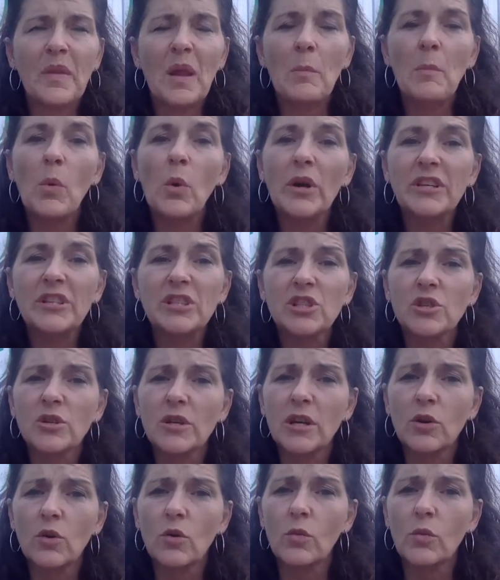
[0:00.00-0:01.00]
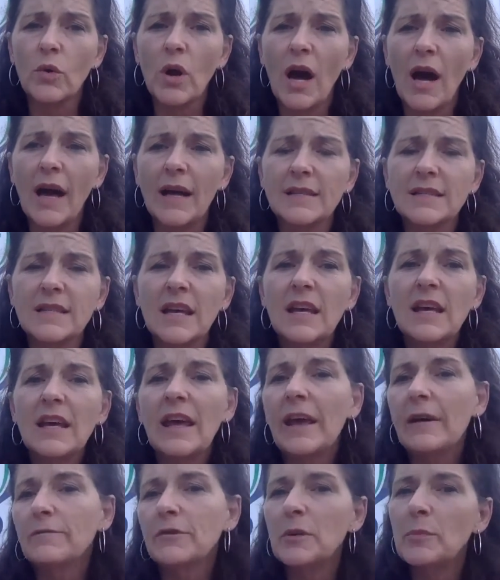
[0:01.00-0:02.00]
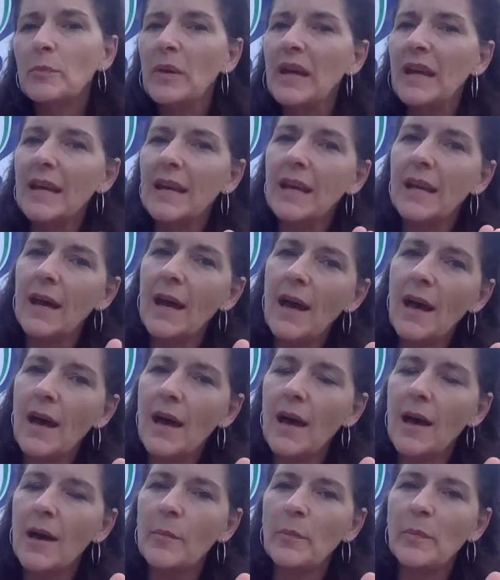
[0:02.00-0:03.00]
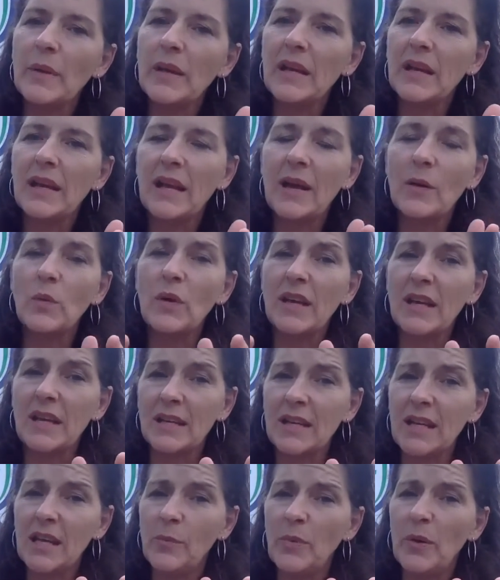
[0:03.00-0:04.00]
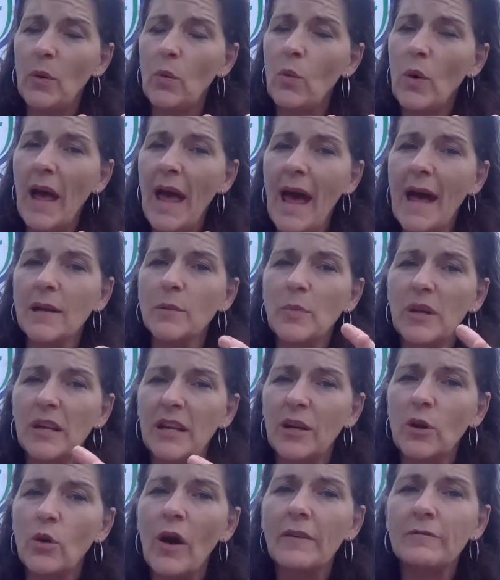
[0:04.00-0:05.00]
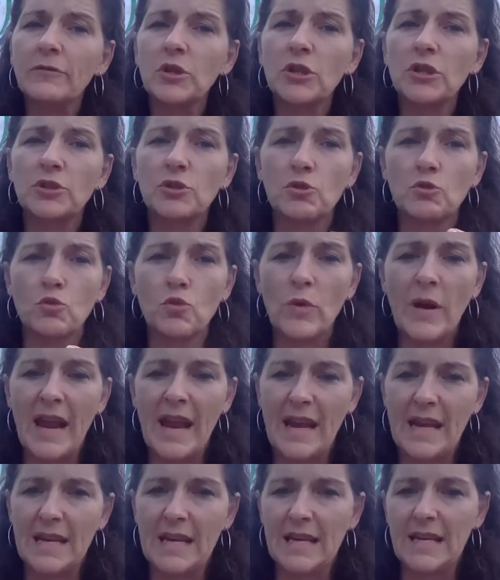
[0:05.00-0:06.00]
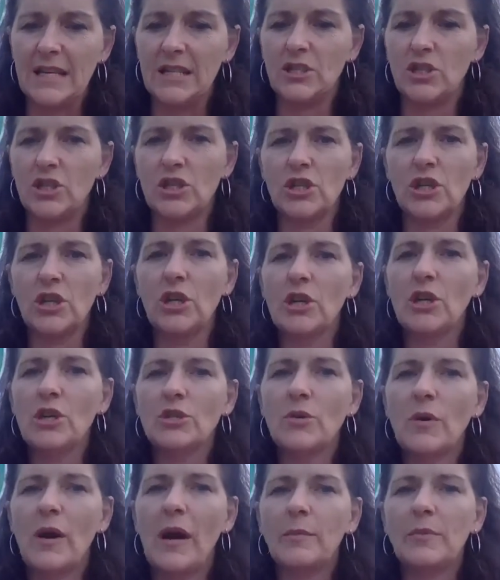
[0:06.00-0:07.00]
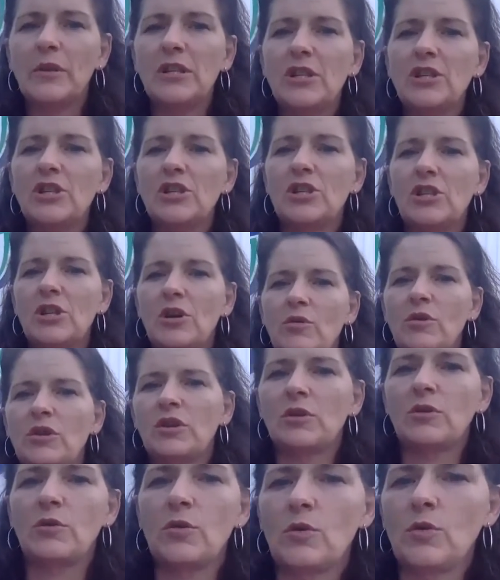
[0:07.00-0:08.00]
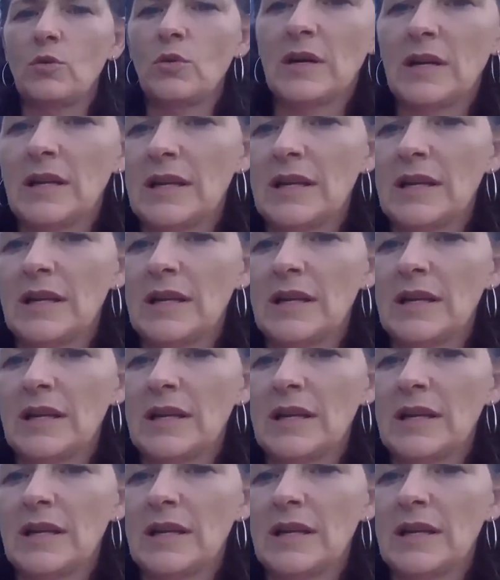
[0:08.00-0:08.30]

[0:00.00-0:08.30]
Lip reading: moisture and it'll rot. If we pick it up, we can keep it wet, but it'll have good drainage. So I'm going to show you